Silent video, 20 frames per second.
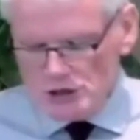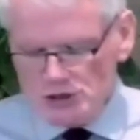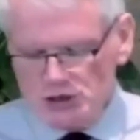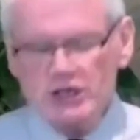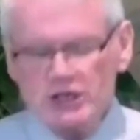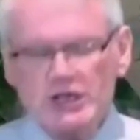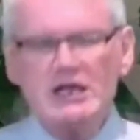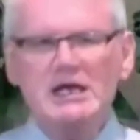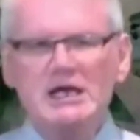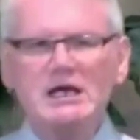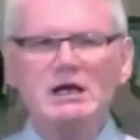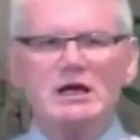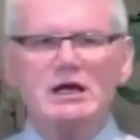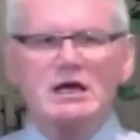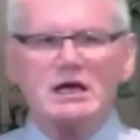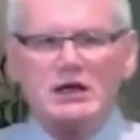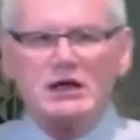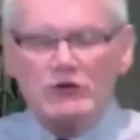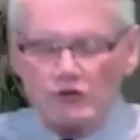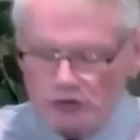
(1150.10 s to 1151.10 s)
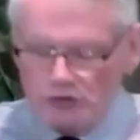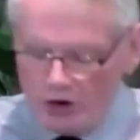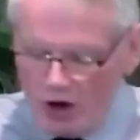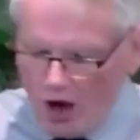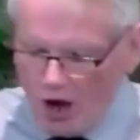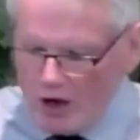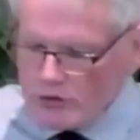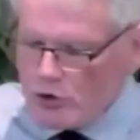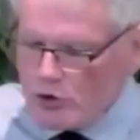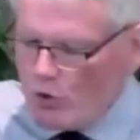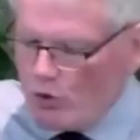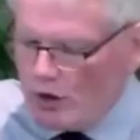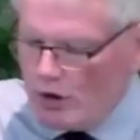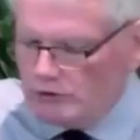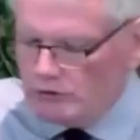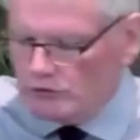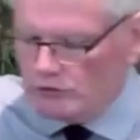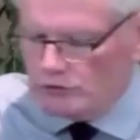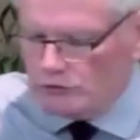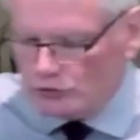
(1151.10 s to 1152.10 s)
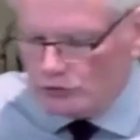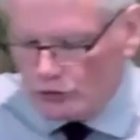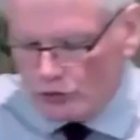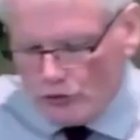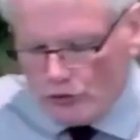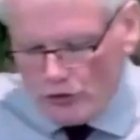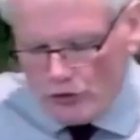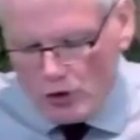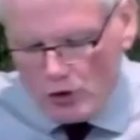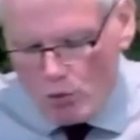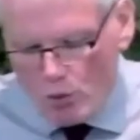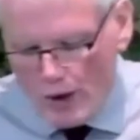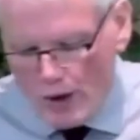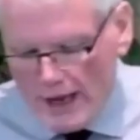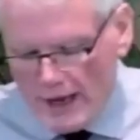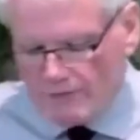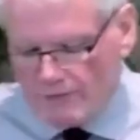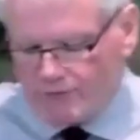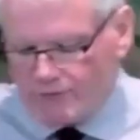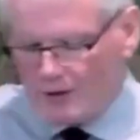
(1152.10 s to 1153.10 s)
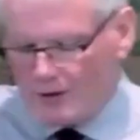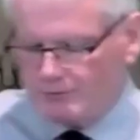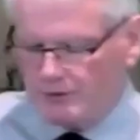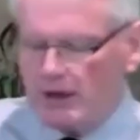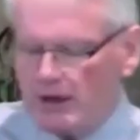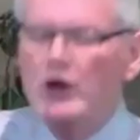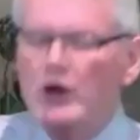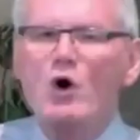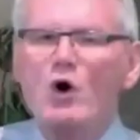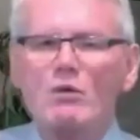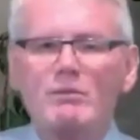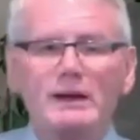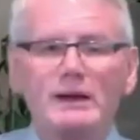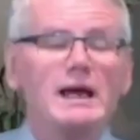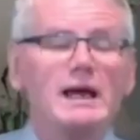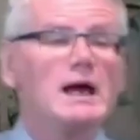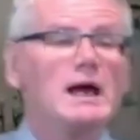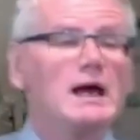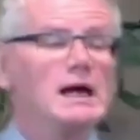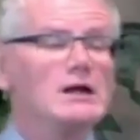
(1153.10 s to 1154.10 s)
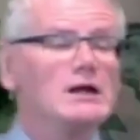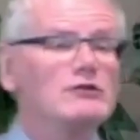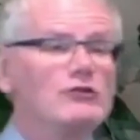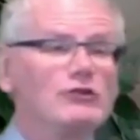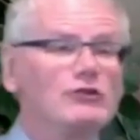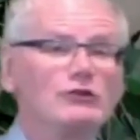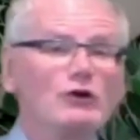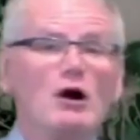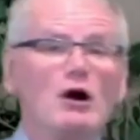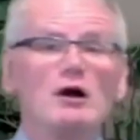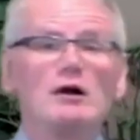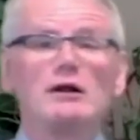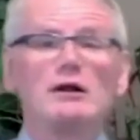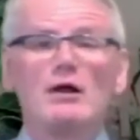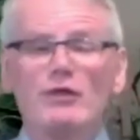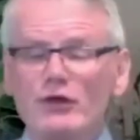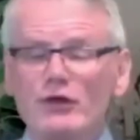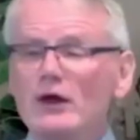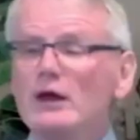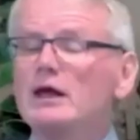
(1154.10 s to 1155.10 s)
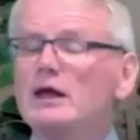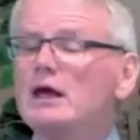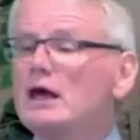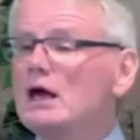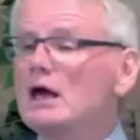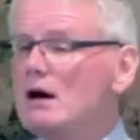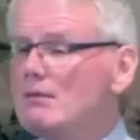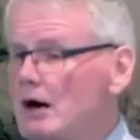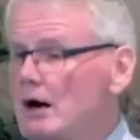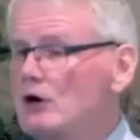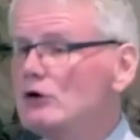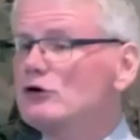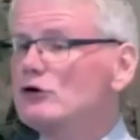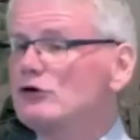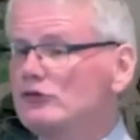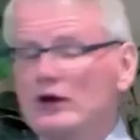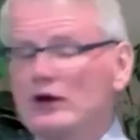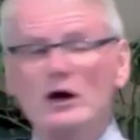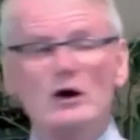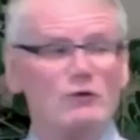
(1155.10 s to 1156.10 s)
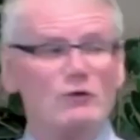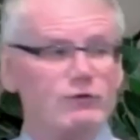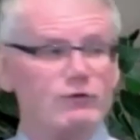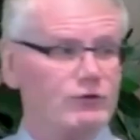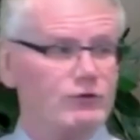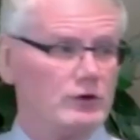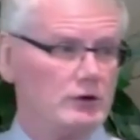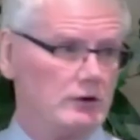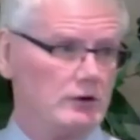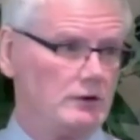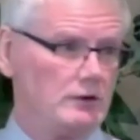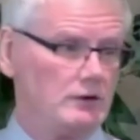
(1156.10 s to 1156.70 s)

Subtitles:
she is not going to turn away from Naomi and start thinking about herself.